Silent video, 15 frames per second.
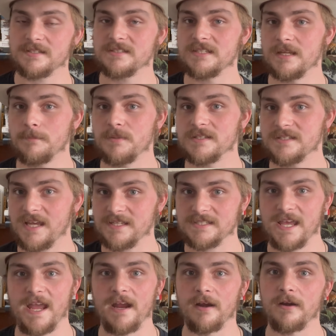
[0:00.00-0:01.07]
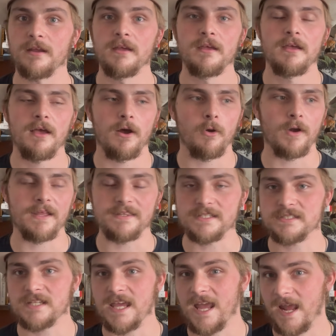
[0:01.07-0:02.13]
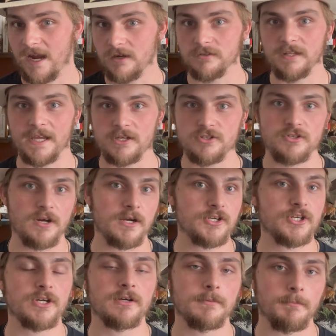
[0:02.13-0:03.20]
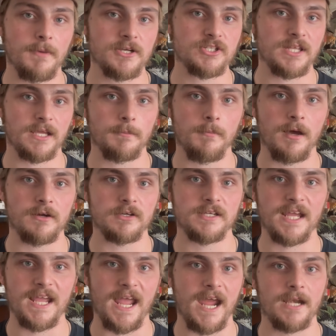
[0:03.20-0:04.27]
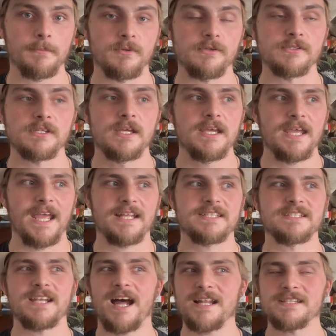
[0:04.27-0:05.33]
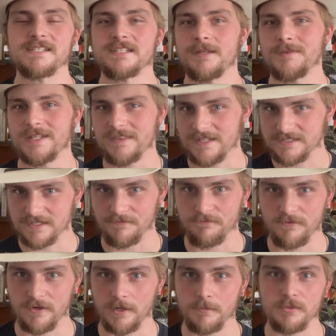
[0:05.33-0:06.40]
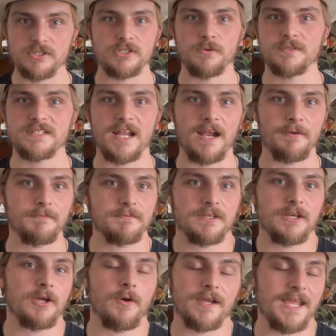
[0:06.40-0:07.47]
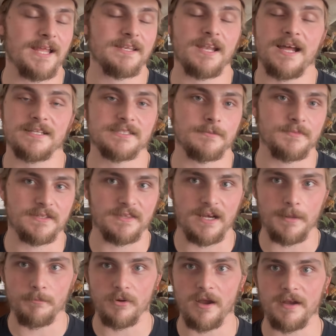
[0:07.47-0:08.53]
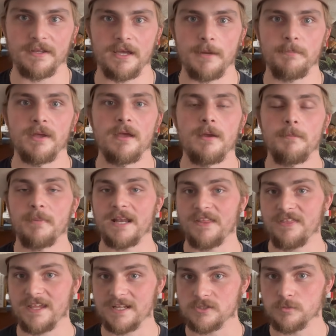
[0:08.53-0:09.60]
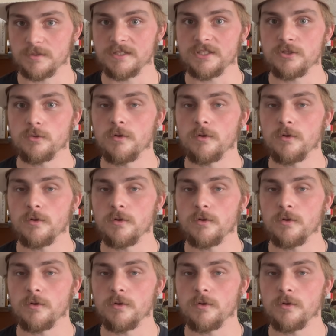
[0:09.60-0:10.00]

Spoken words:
did possess hair, or at least a hair-like structure, much like modern-day animals. It's not something that's confirmed, so it's not, again, not something that I brought up, but I think it's really cool